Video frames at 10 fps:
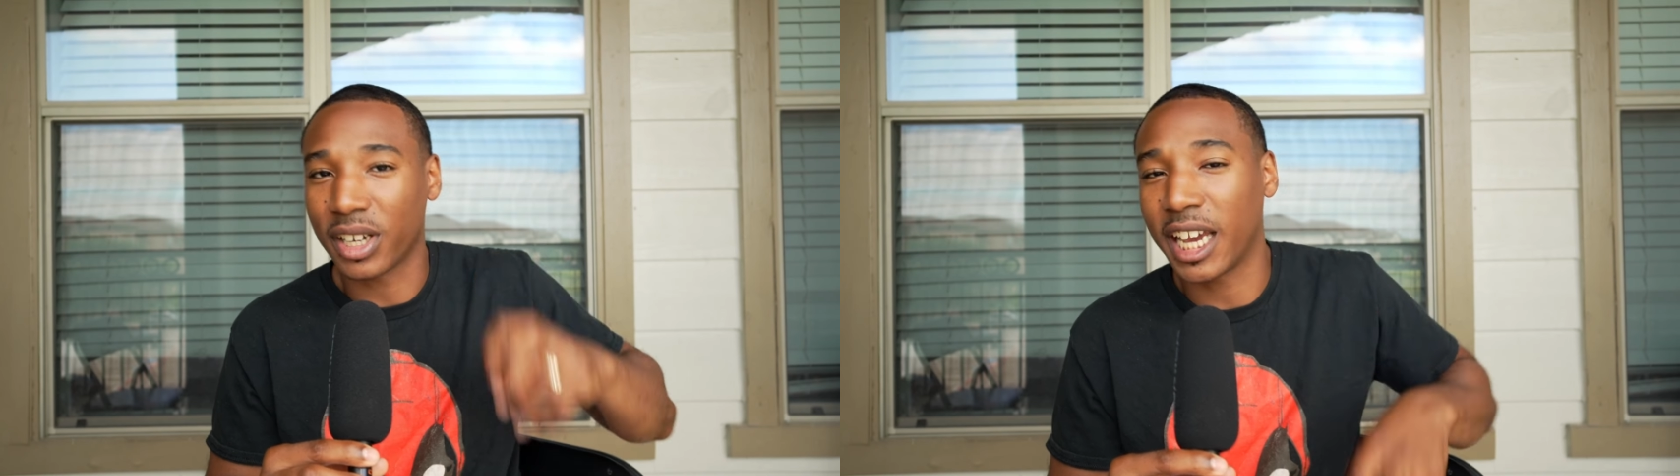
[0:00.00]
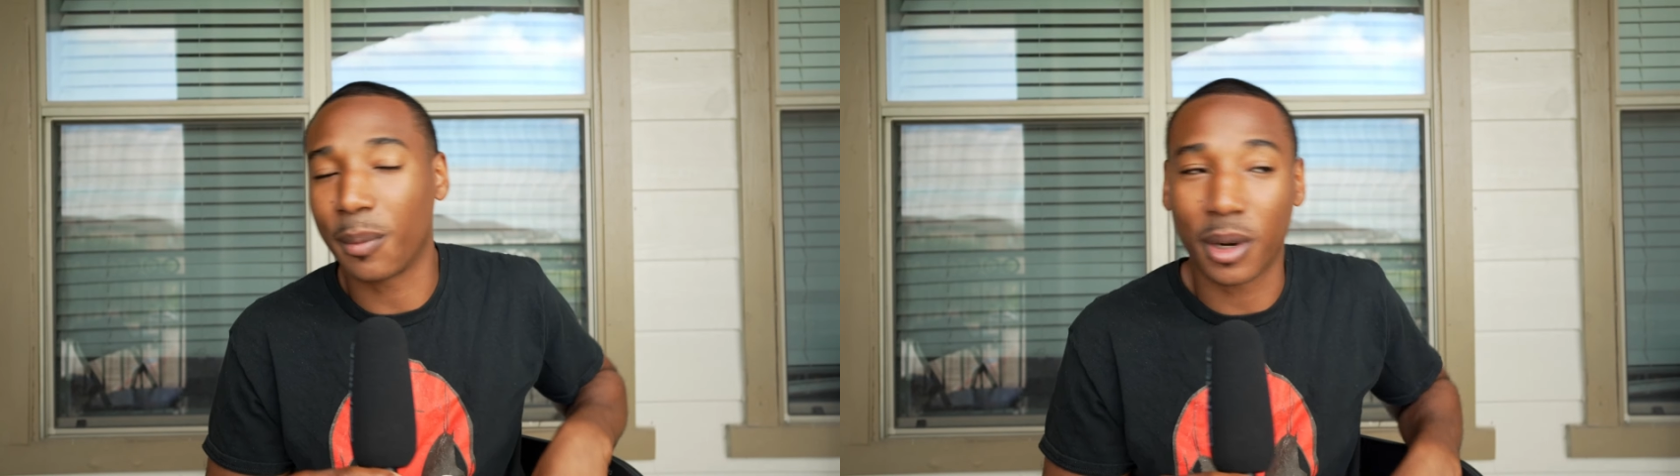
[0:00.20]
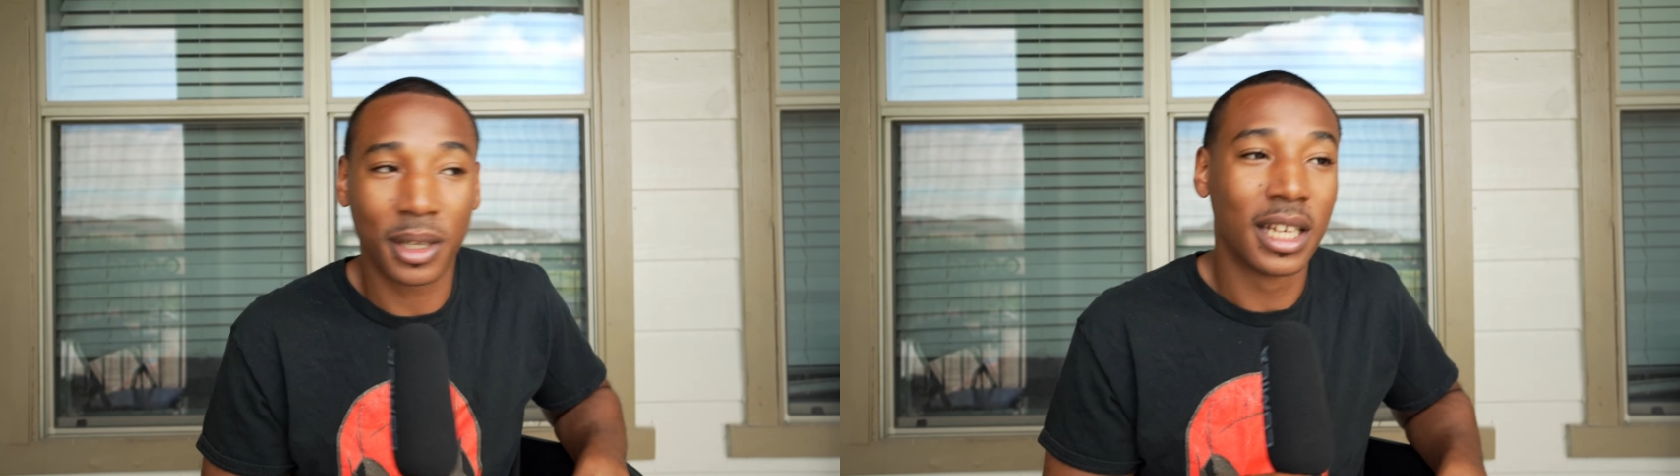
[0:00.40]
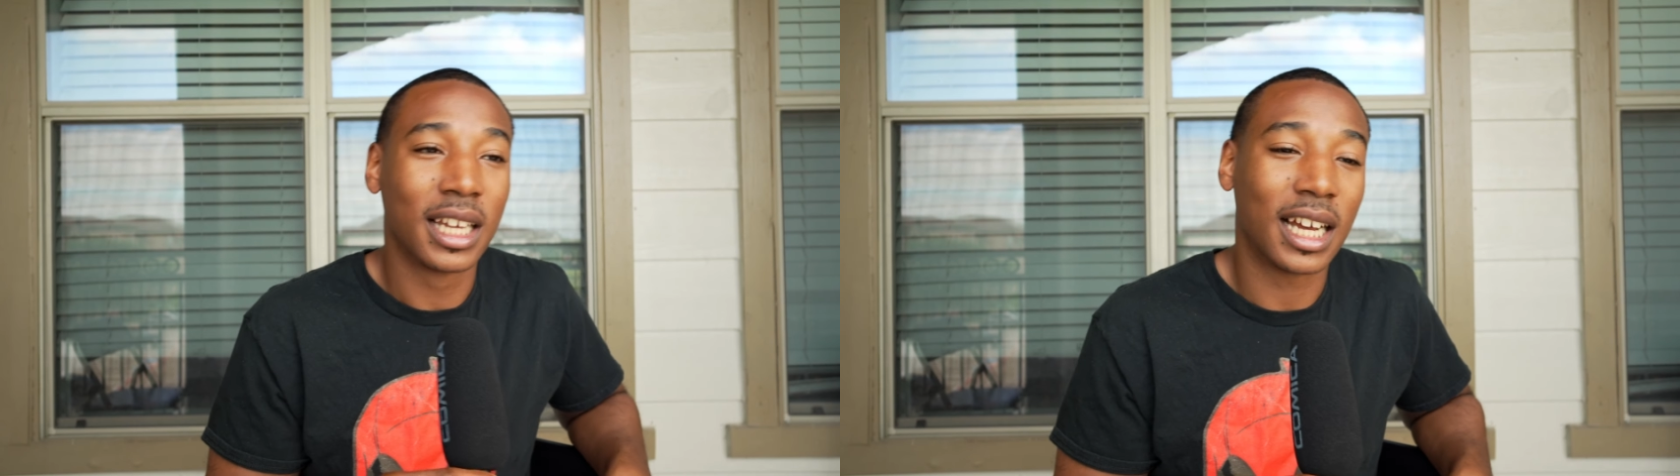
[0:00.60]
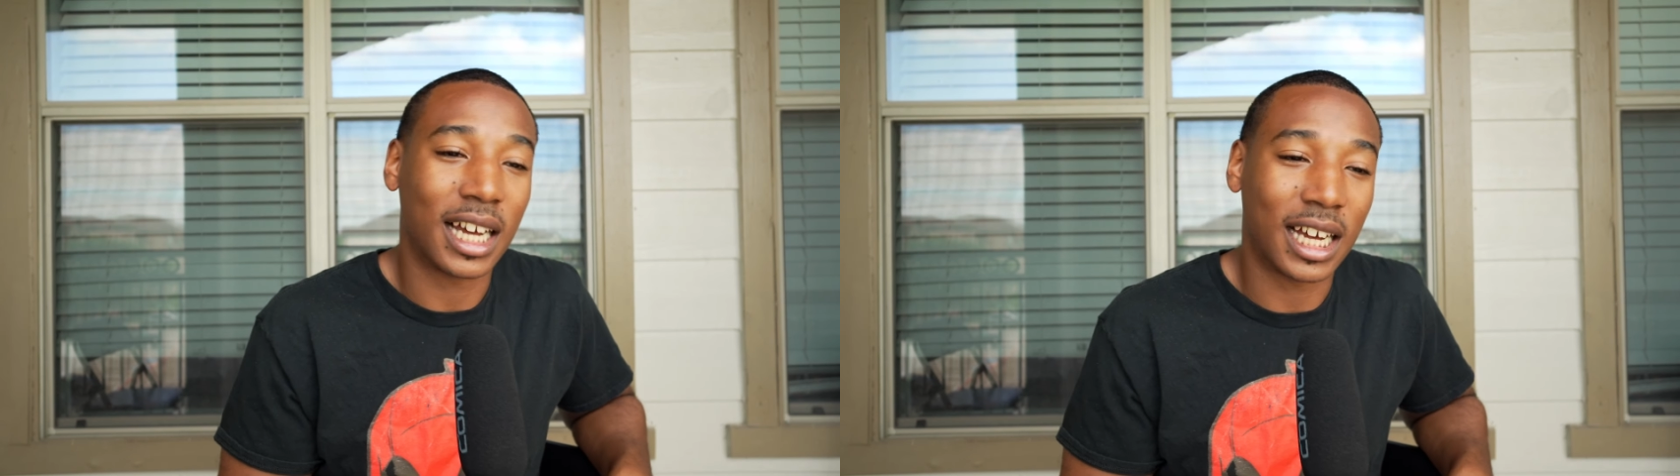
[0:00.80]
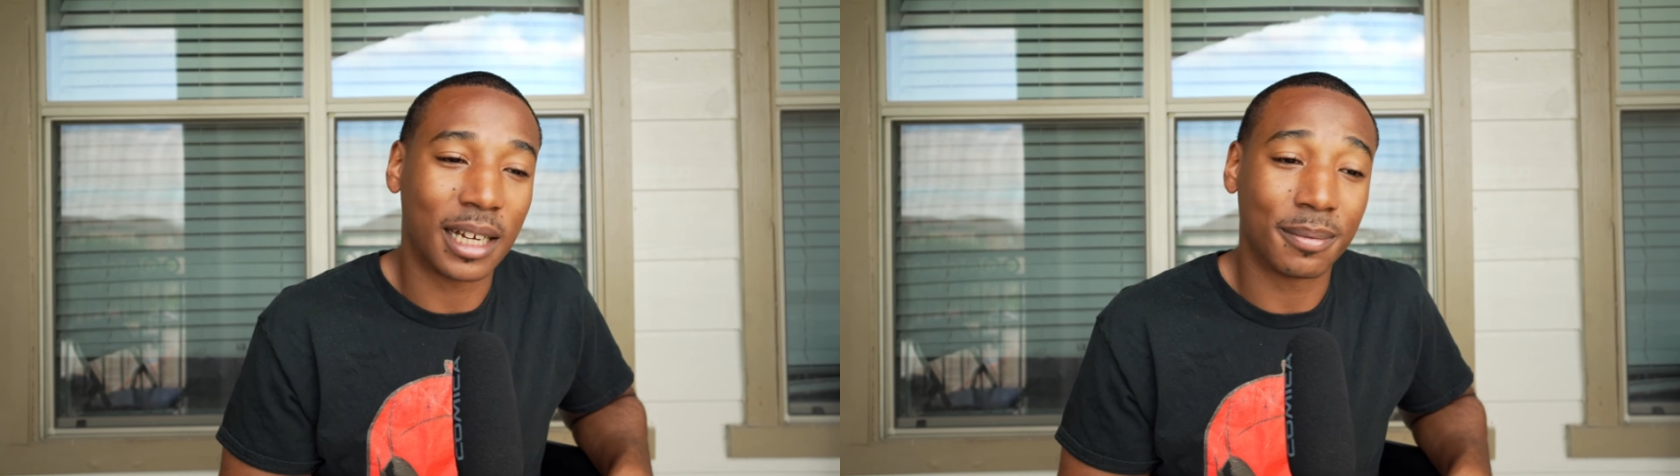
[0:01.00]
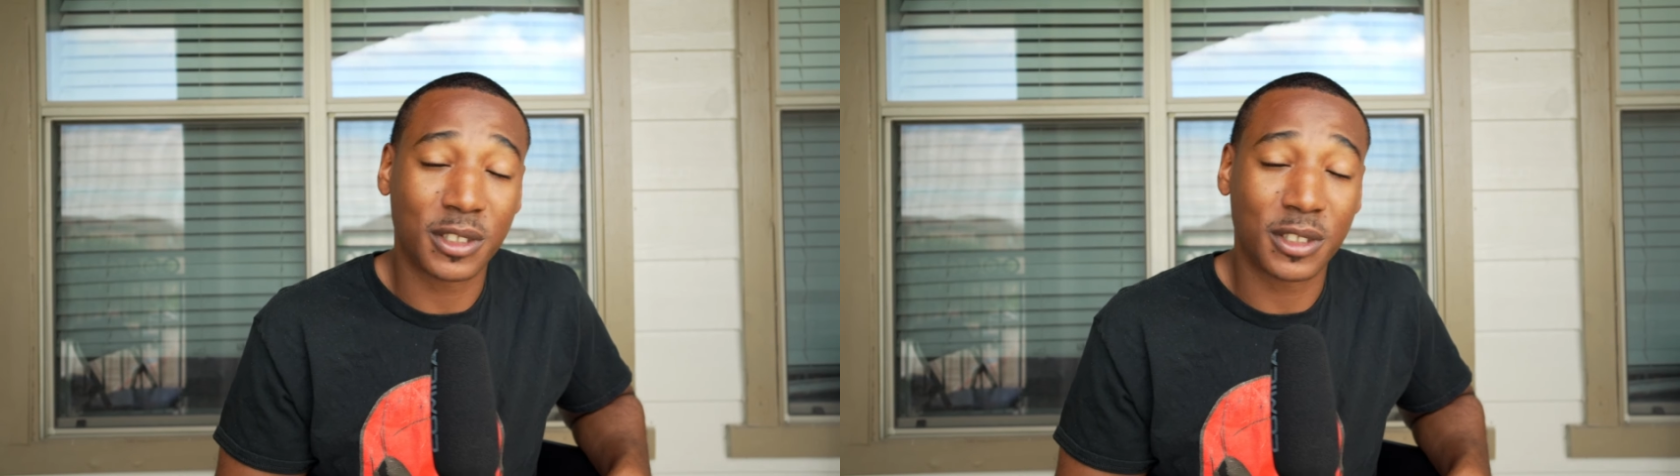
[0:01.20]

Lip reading: camera.